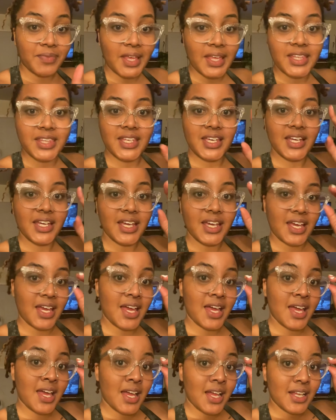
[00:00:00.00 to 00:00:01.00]
the
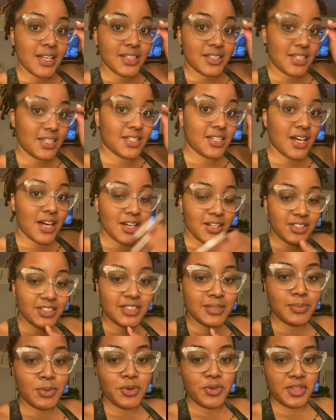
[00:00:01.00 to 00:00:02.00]

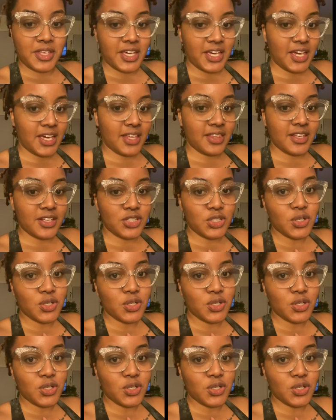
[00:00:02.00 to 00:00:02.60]
detox smoothie that